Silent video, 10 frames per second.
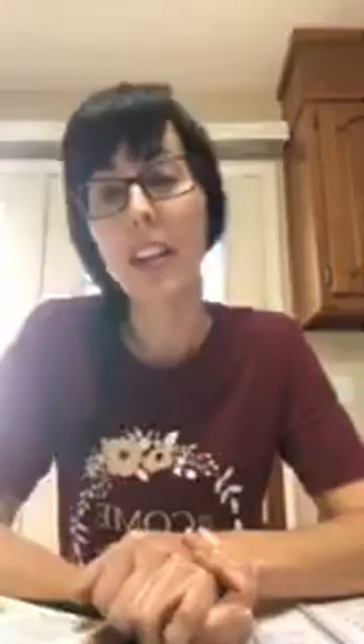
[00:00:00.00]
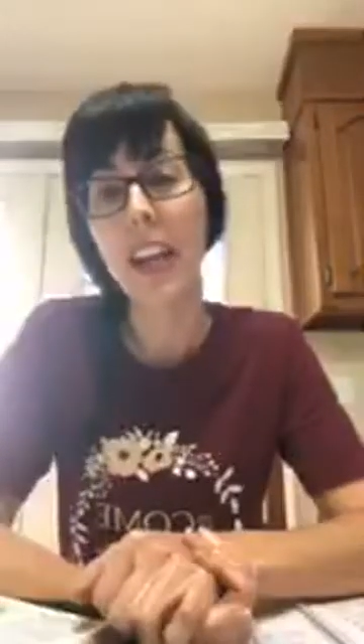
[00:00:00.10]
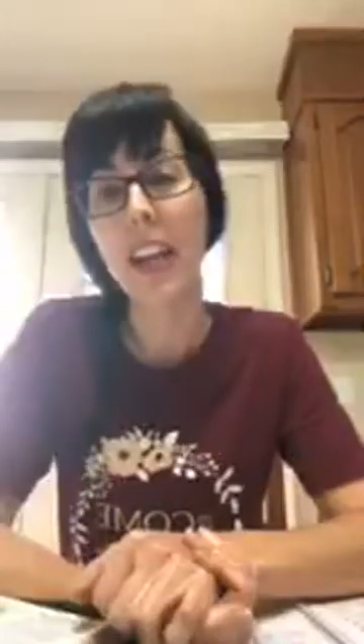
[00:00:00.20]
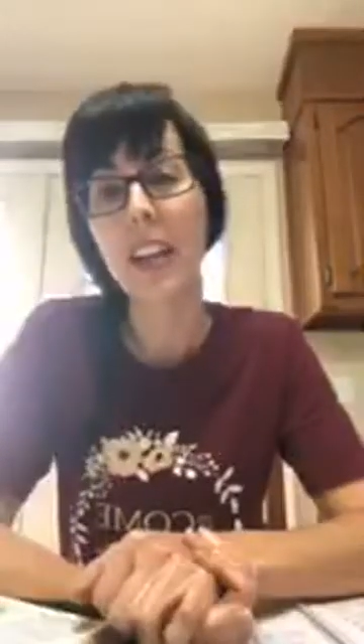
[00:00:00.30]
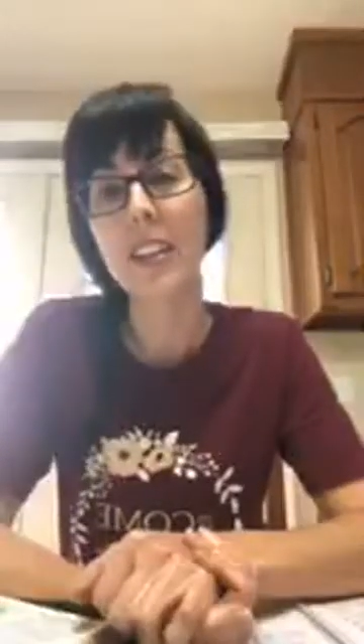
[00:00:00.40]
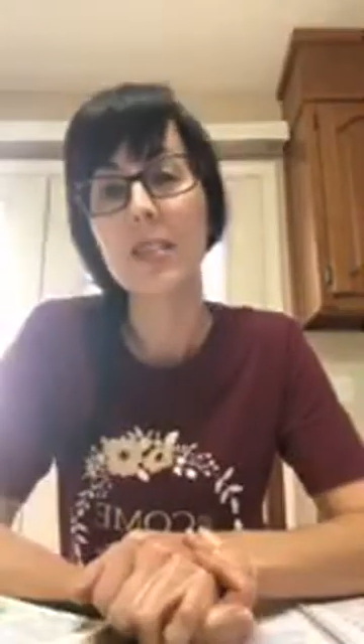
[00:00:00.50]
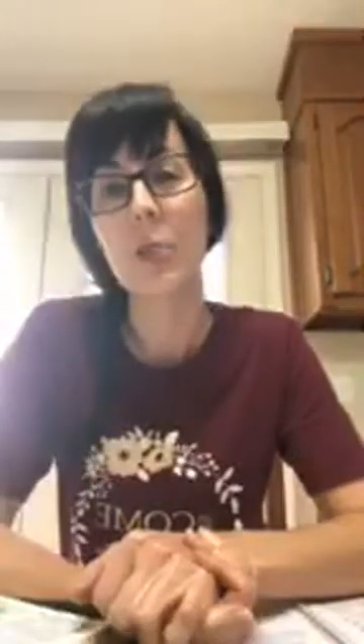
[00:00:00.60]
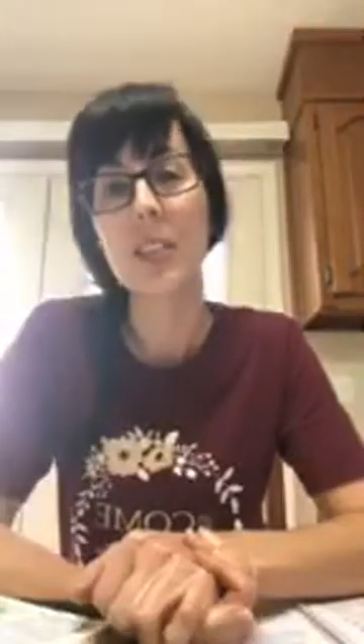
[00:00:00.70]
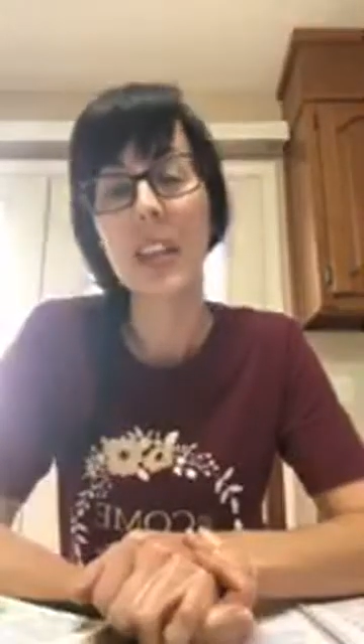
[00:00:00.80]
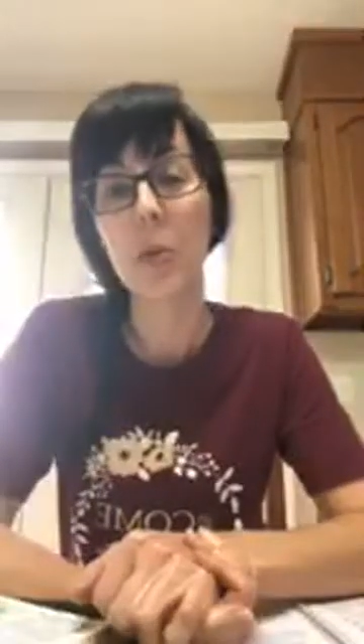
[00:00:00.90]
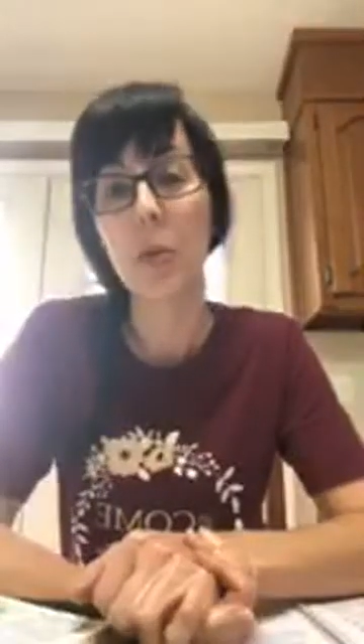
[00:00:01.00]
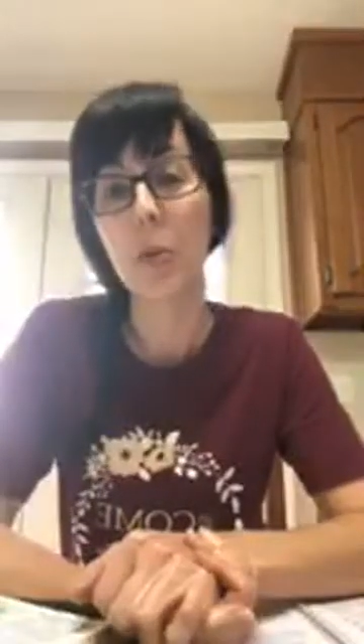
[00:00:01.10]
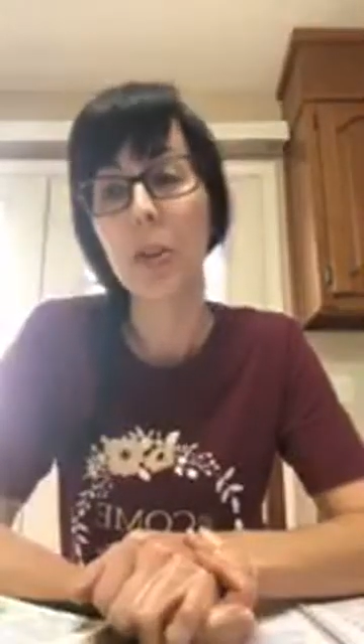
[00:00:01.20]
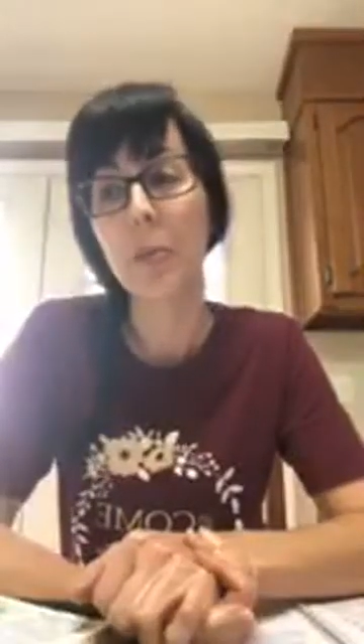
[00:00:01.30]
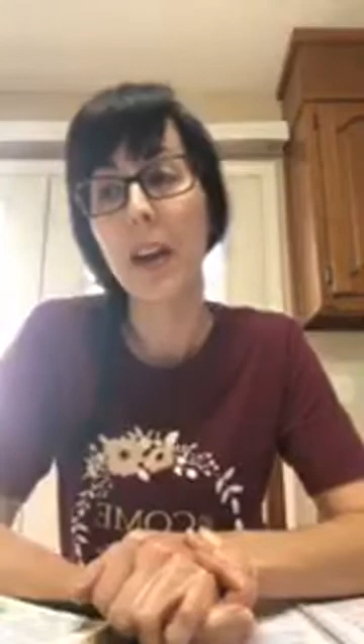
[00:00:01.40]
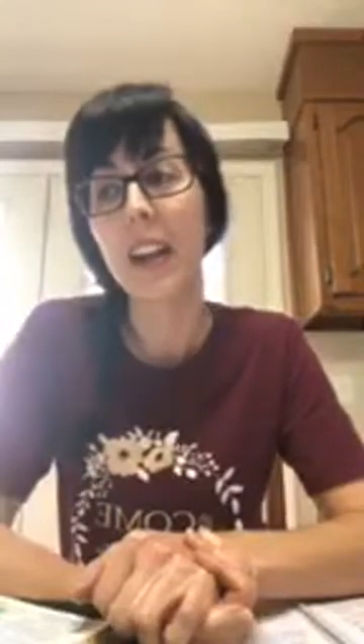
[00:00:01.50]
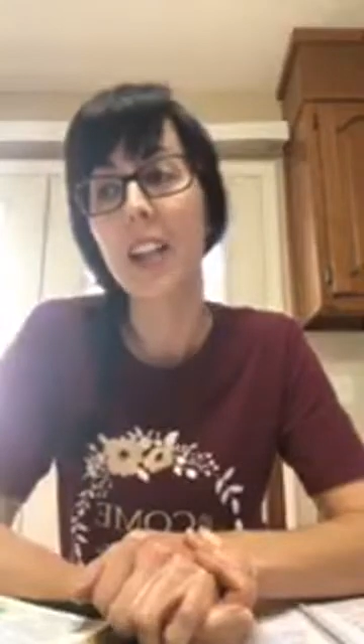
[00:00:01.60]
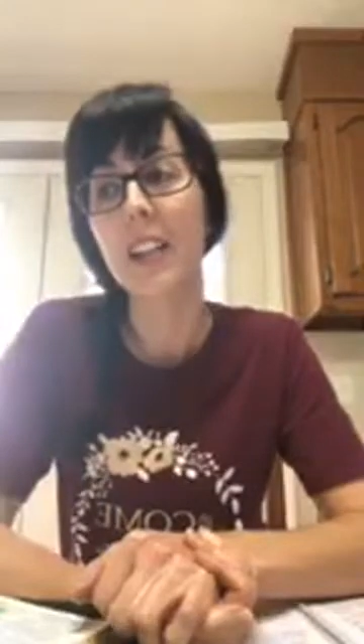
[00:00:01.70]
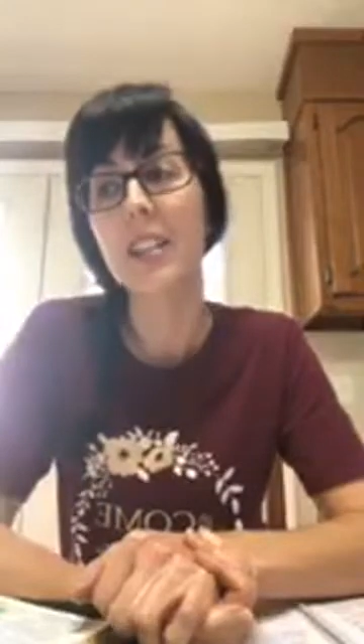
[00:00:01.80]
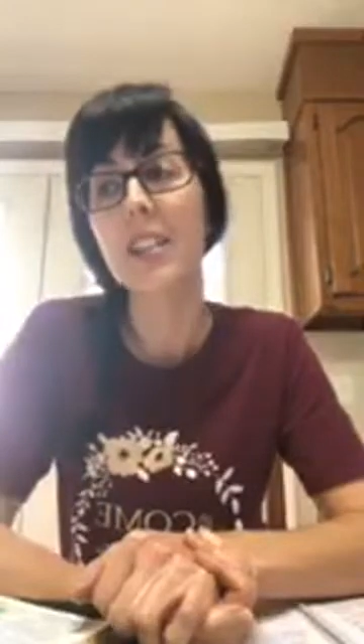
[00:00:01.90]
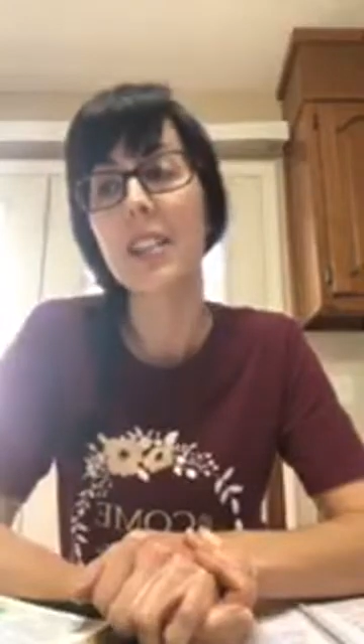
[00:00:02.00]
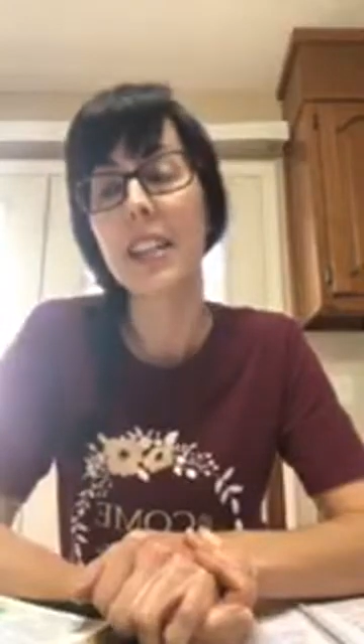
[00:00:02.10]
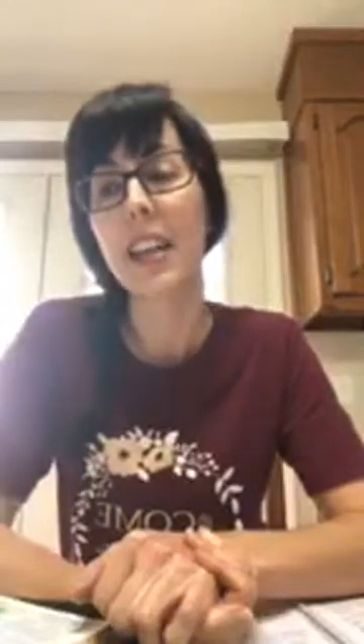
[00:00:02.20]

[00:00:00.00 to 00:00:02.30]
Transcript: and one day we will look back at this and see